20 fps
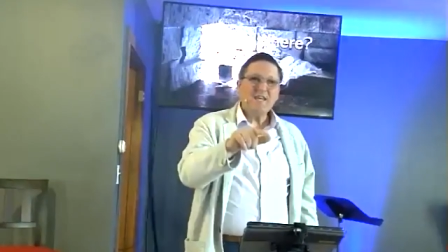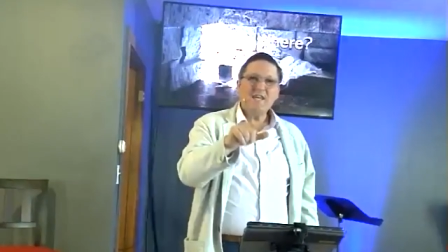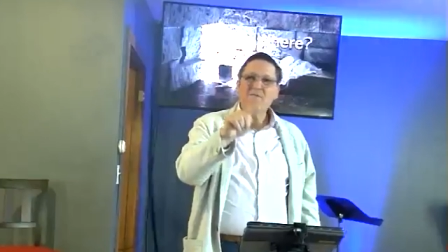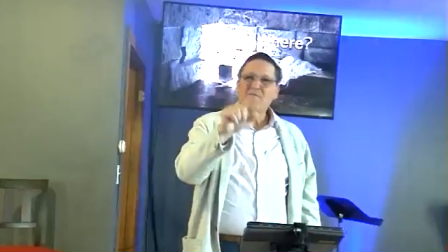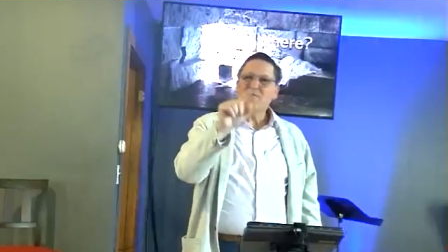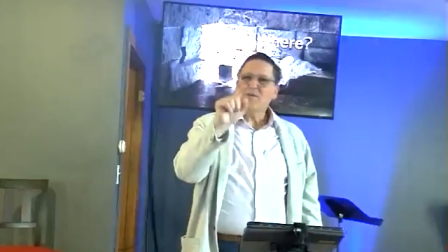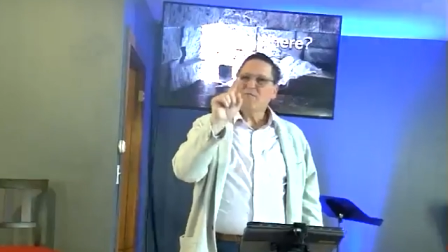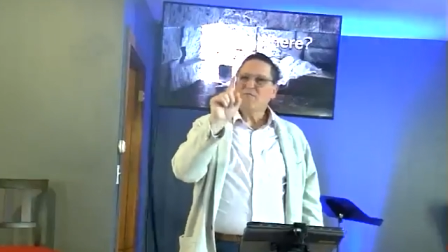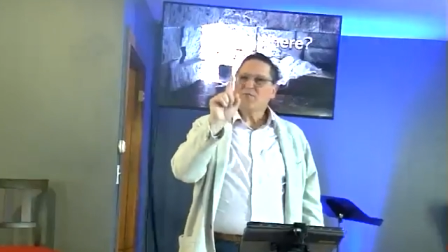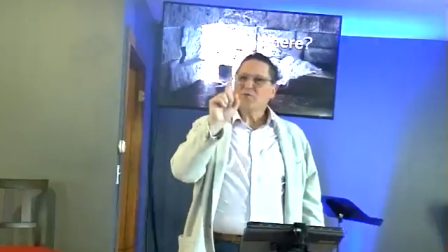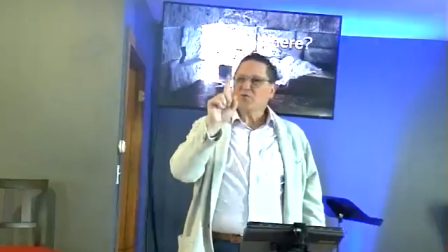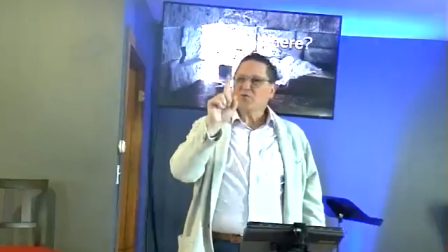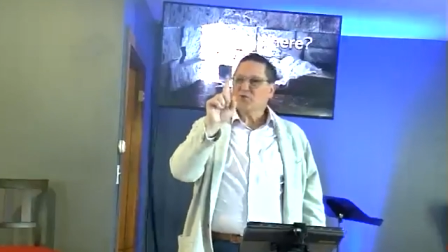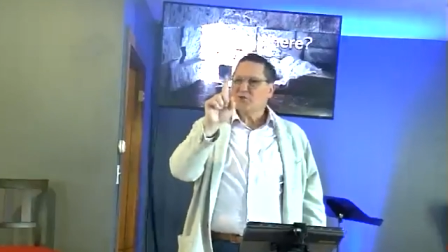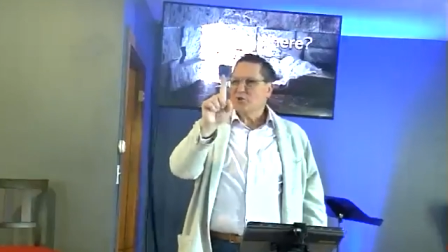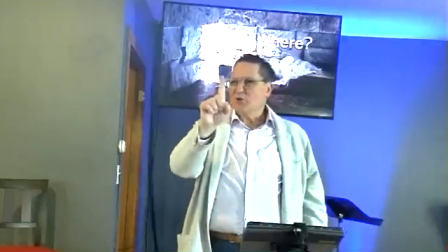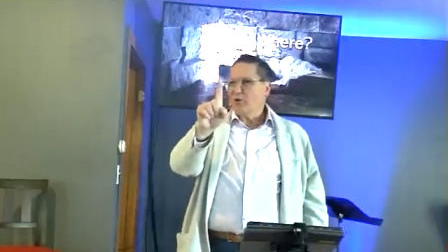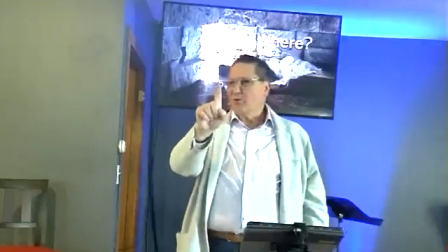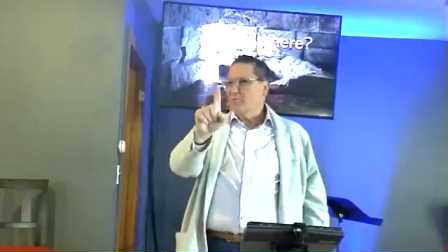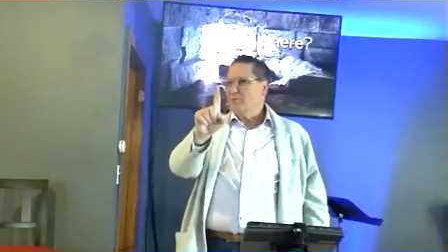even if your
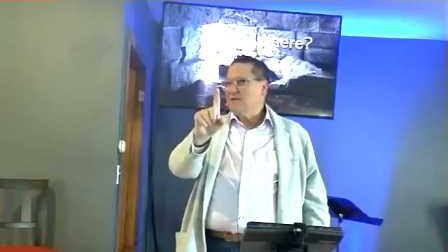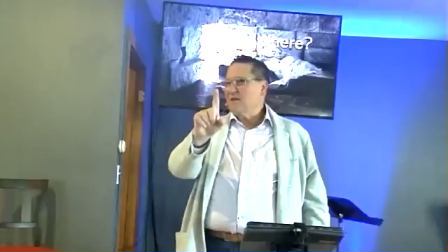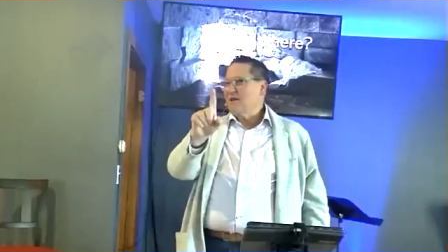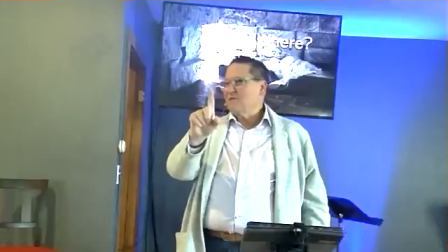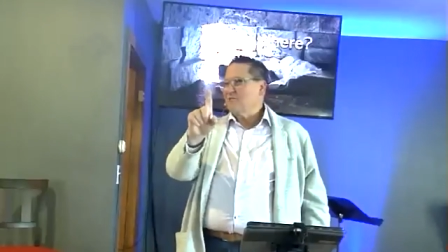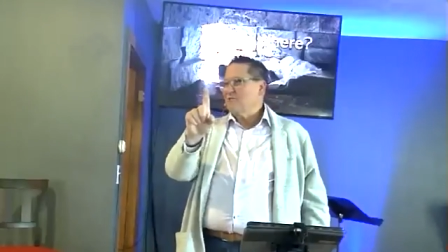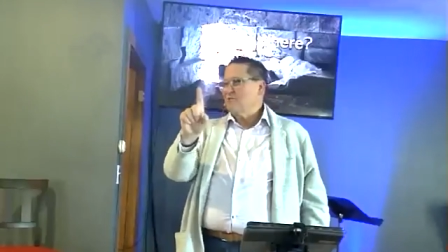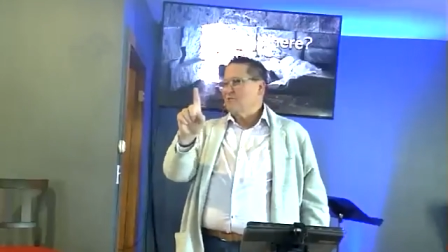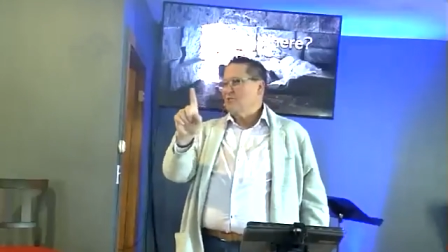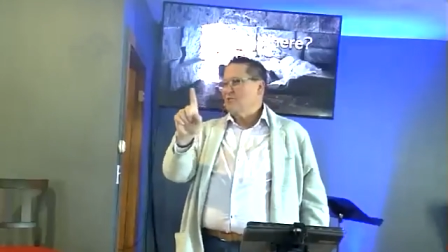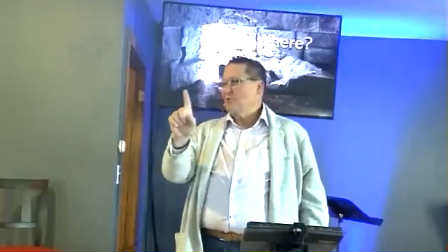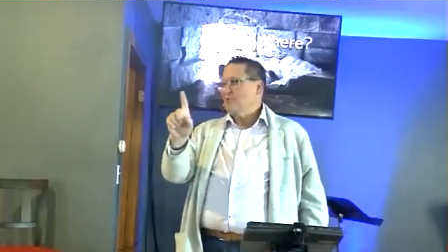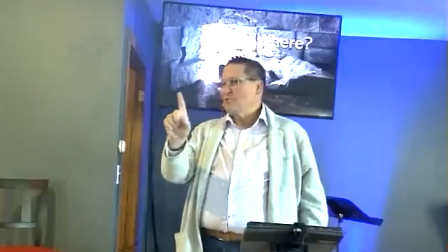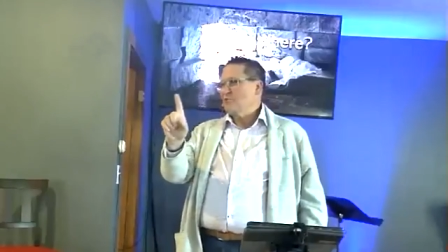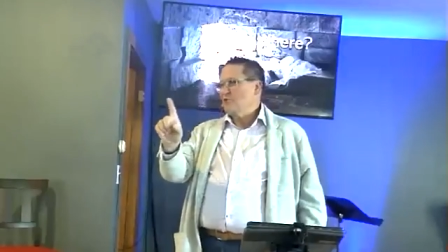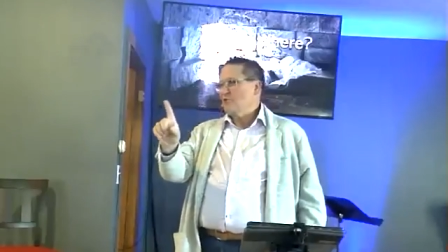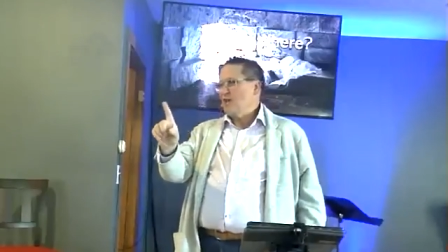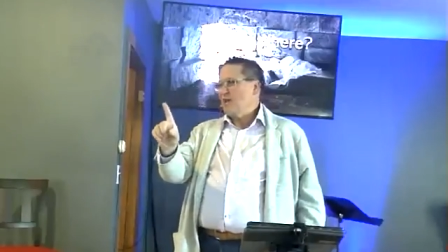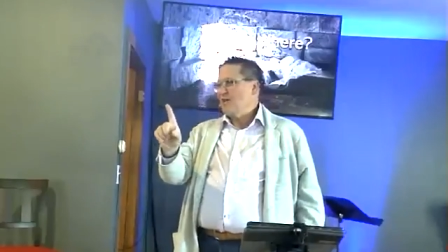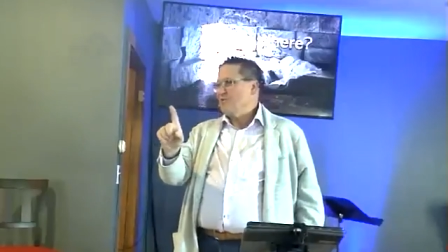circumstances don't
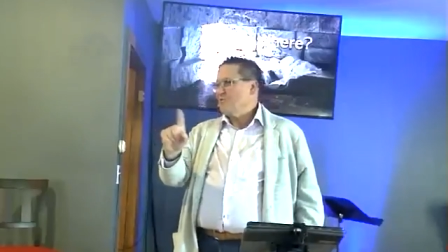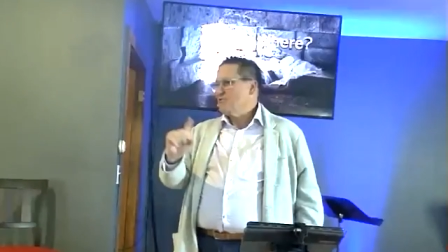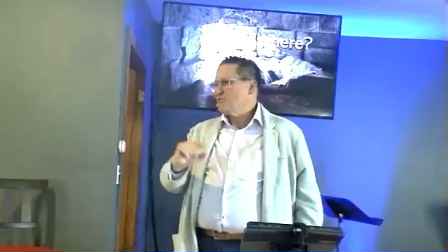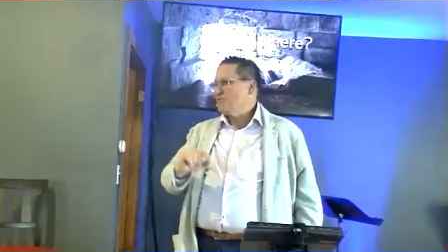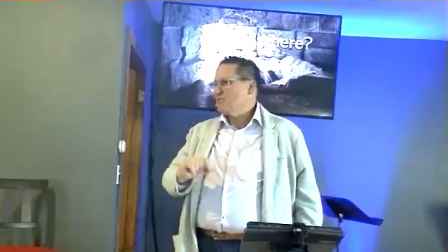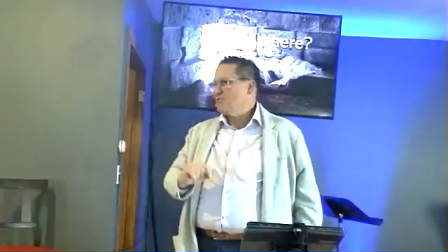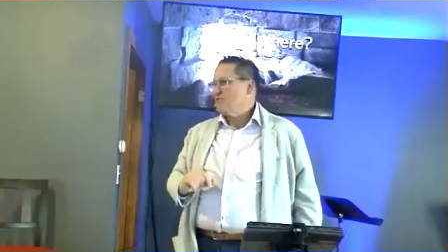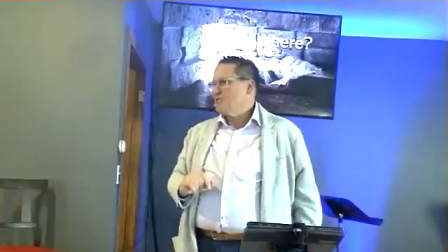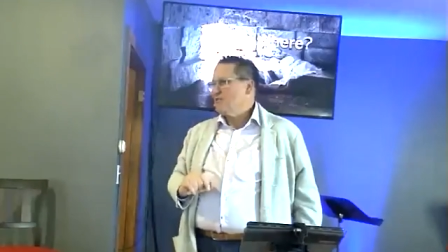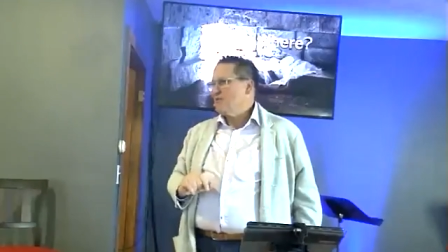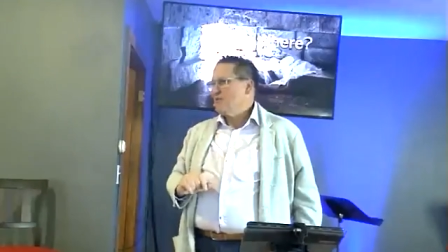change,